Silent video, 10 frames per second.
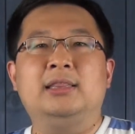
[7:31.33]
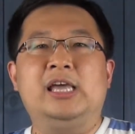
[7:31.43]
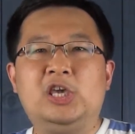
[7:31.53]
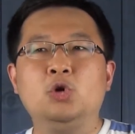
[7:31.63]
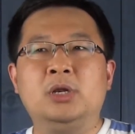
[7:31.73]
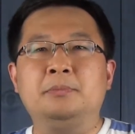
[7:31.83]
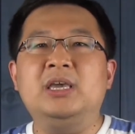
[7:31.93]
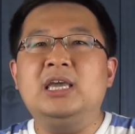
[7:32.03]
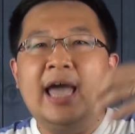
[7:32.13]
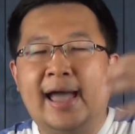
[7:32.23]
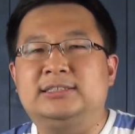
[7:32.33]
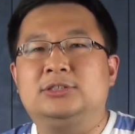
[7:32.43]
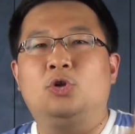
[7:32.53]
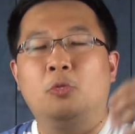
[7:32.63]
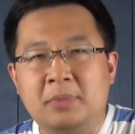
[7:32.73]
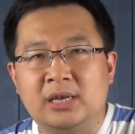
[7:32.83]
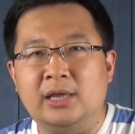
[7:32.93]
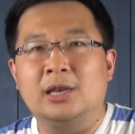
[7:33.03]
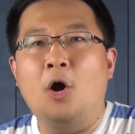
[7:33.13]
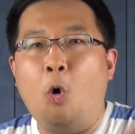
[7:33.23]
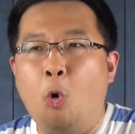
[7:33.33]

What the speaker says: The human being has dominion